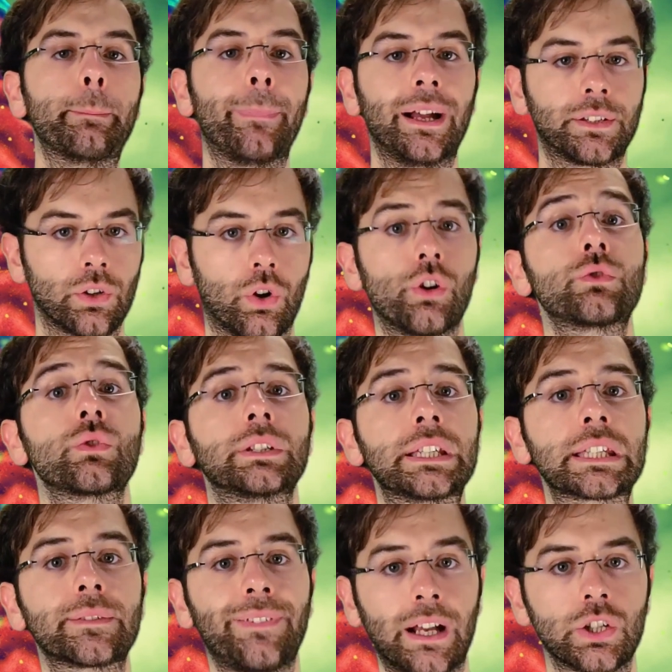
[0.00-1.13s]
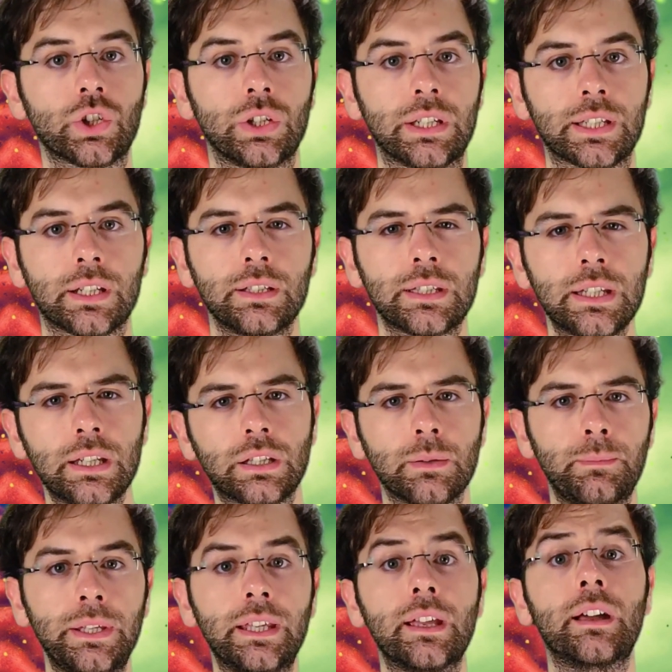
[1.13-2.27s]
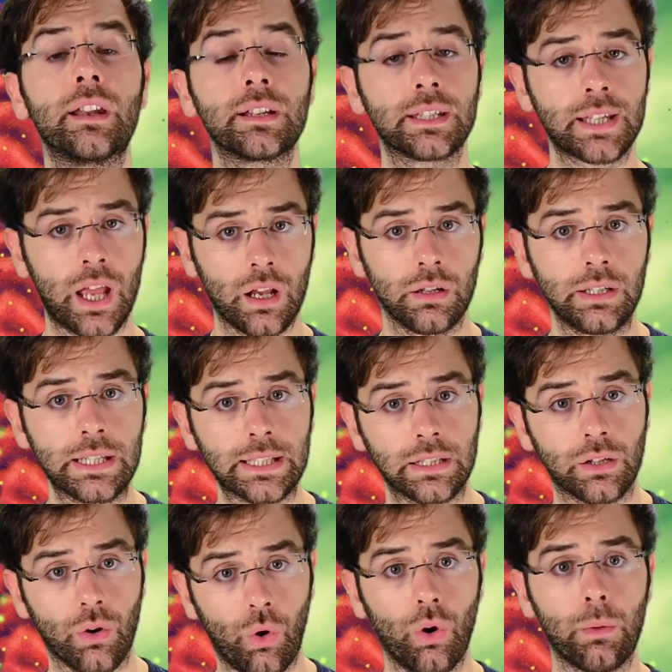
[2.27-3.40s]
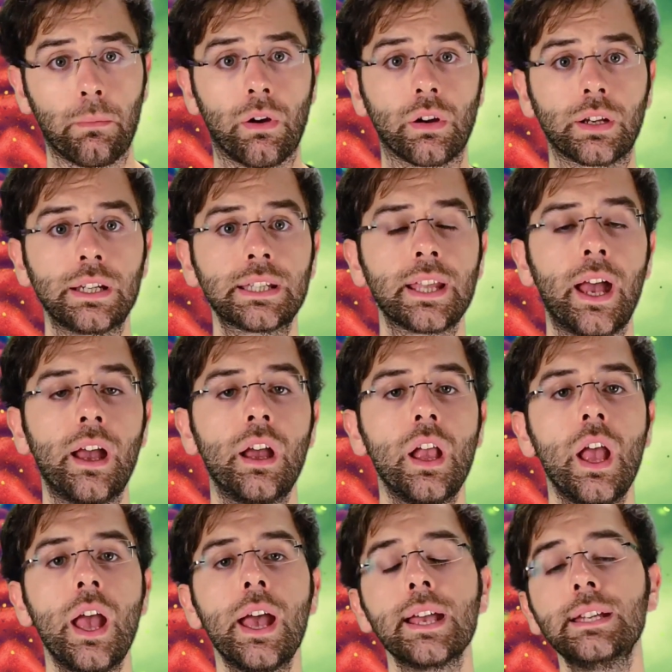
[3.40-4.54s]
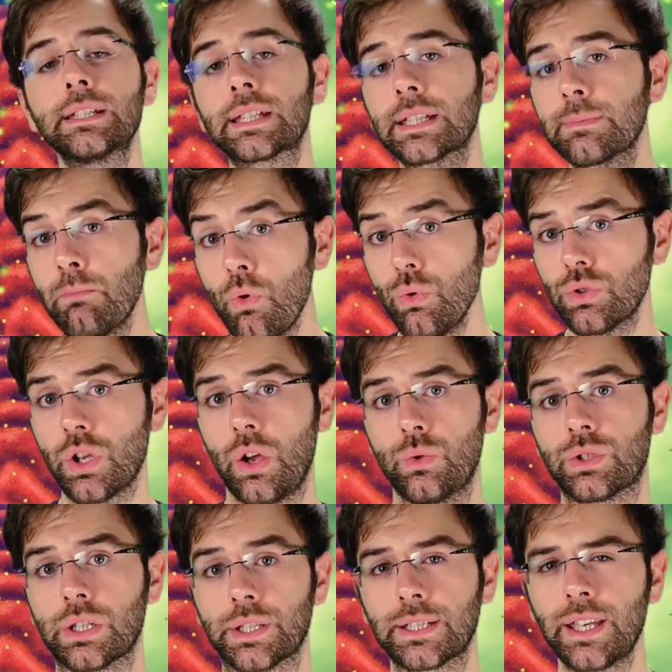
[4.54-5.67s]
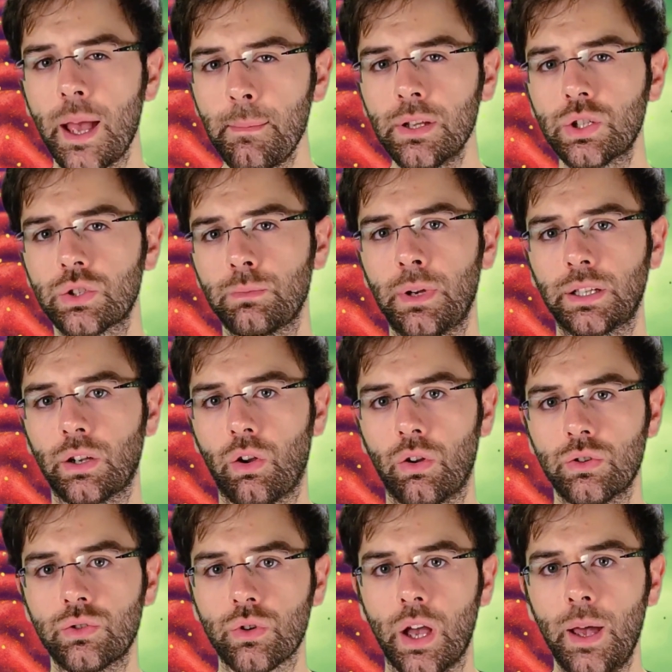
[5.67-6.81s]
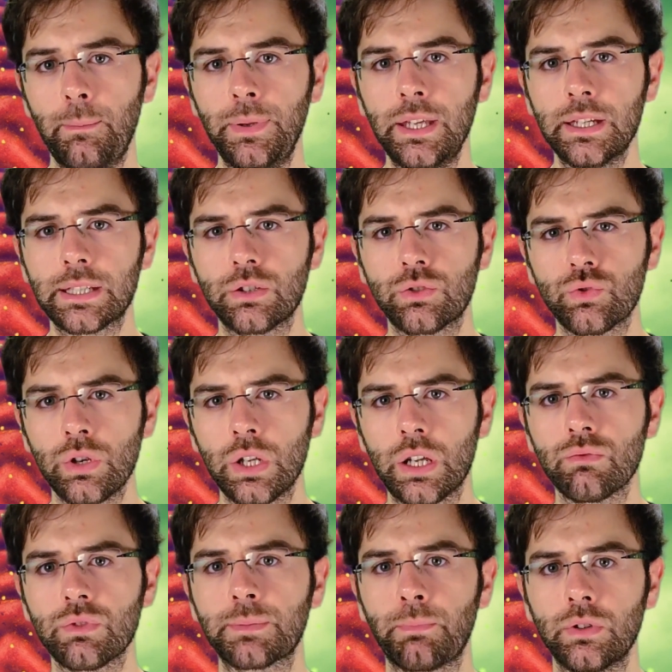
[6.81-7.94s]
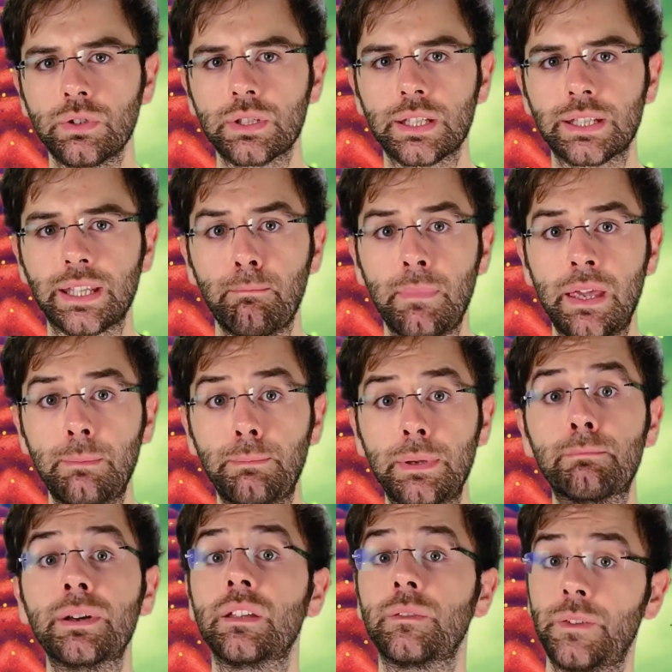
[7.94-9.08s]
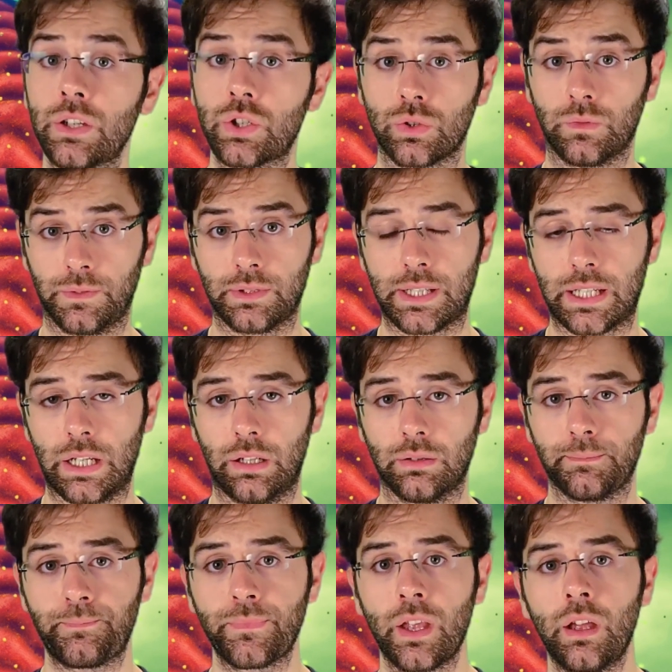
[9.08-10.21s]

mitochondrial dysfunction is considered to be an antagonistic hallmark is that in small doses, damage to mitochondria appears to trigger responses that may be beneficial for the cell.